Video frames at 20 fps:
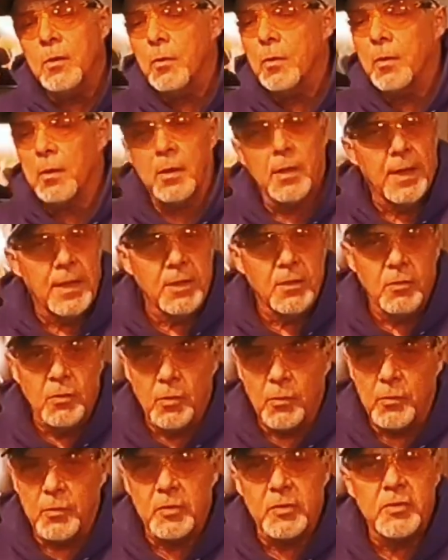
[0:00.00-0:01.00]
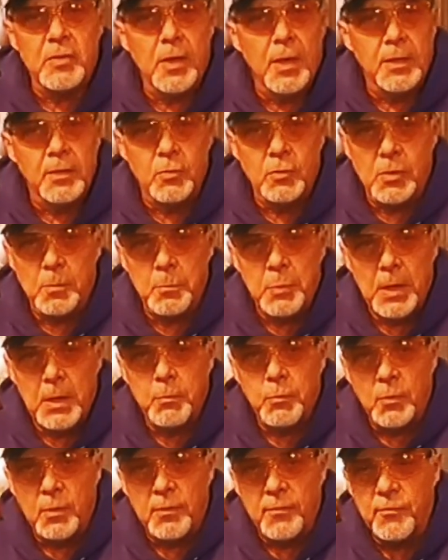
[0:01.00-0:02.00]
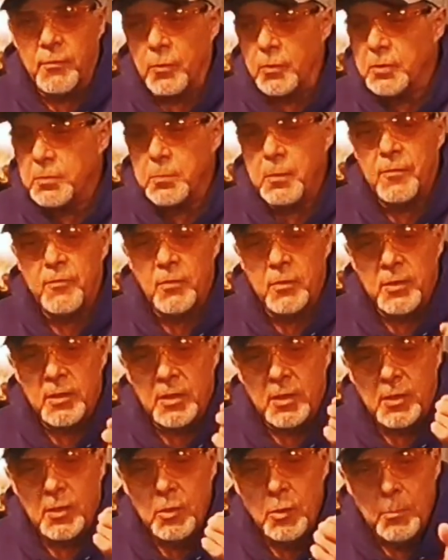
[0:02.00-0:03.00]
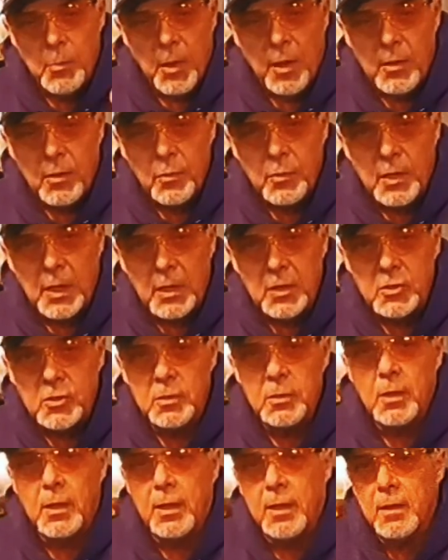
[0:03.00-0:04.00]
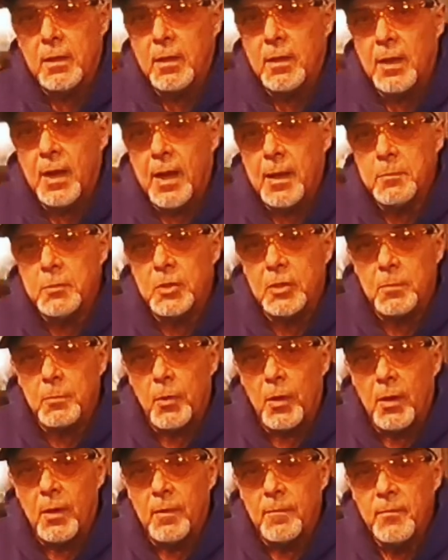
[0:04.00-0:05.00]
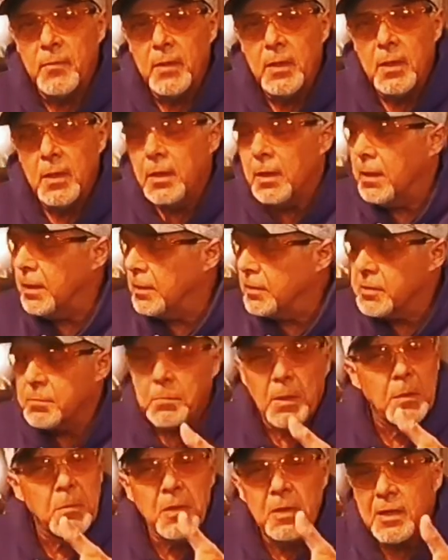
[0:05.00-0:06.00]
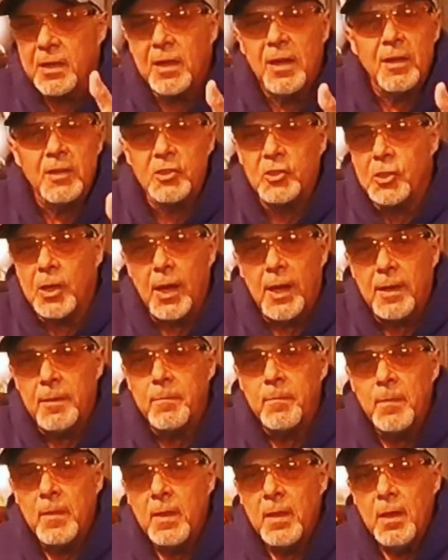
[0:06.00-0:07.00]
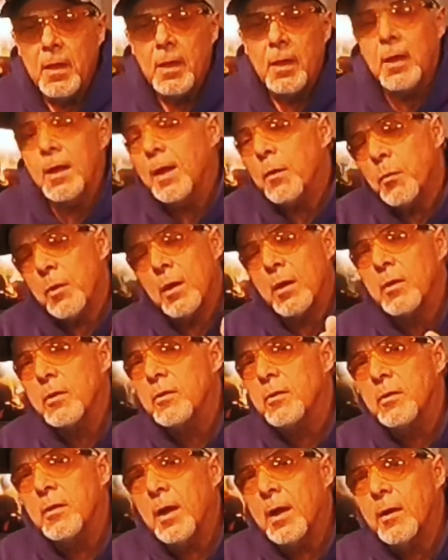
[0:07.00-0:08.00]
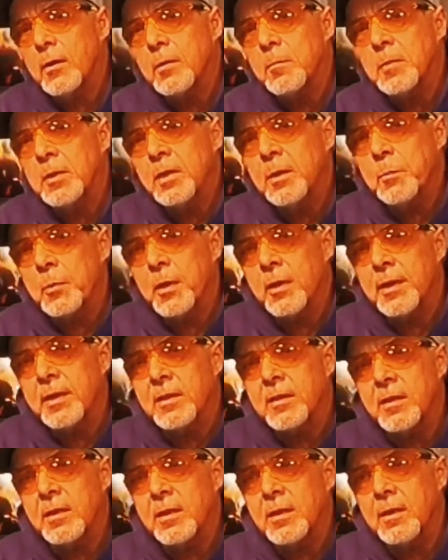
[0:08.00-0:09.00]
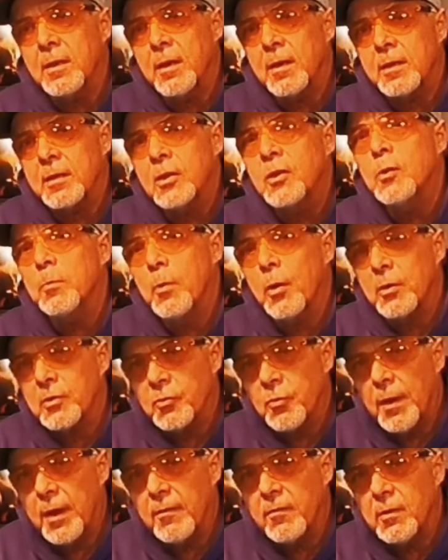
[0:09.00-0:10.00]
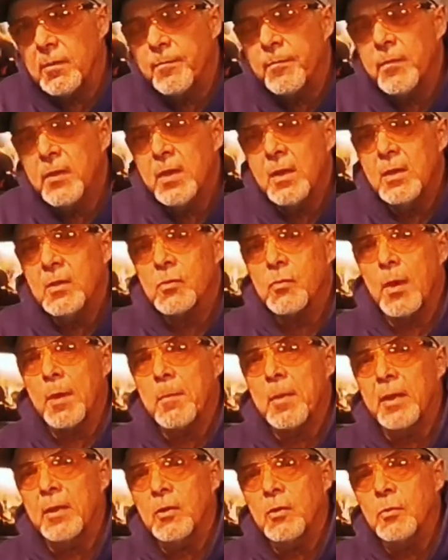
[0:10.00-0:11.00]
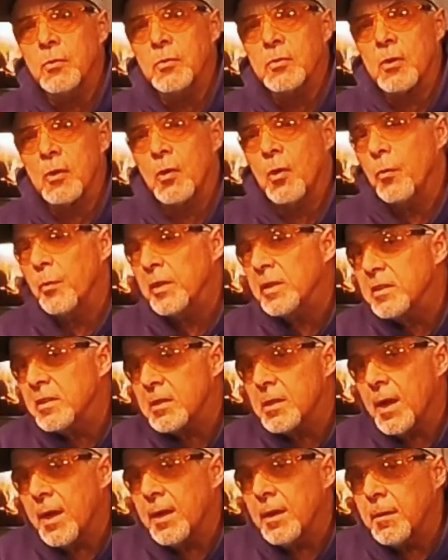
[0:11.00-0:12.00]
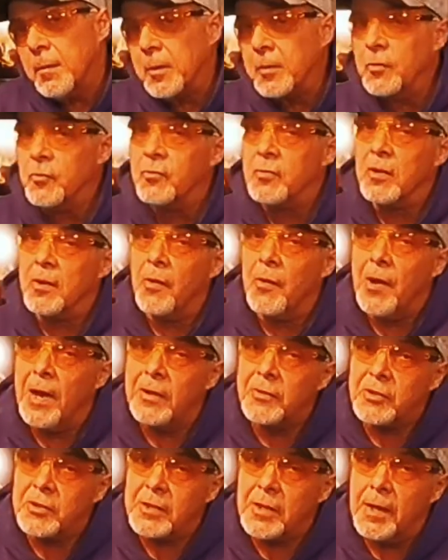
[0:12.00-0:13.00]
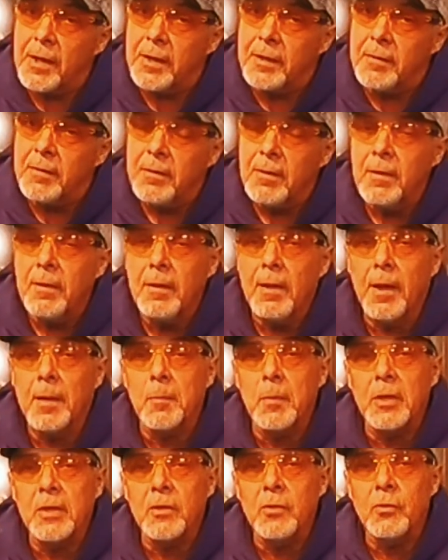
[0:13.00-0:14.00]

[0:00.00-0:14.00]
A lot of you know this. I use a paper reinforcement for the cue ball location and an object ball. And it's maybe a cut shot, and I want to learn how to manipulate the cue ball travel. So I might use low inside, I might use low outside, I might